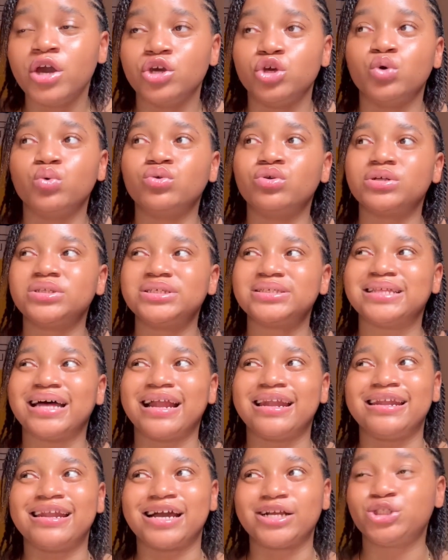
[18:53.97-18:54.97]
you will notice
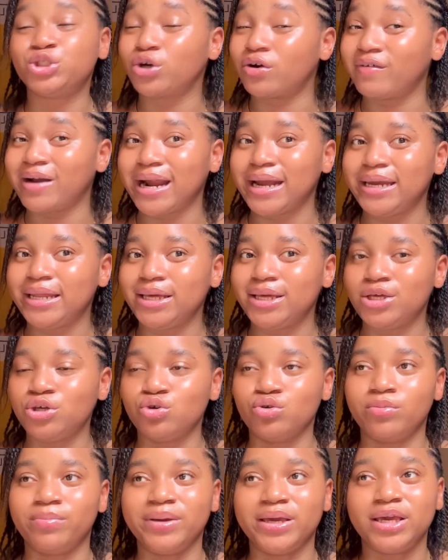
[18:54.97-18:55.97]
that naturally
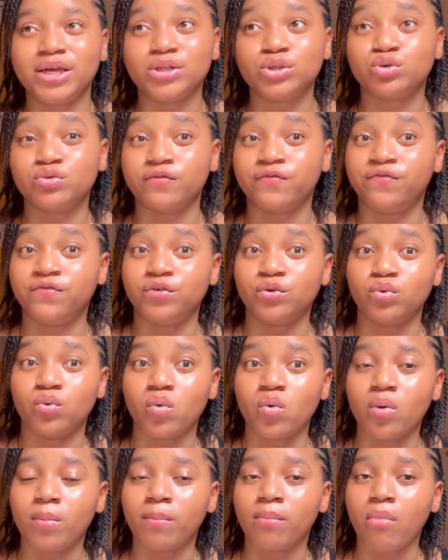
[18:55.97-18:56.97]
you begin to
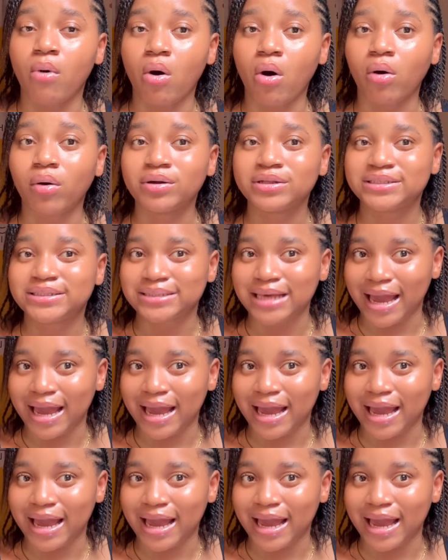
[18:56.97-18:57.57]
feel more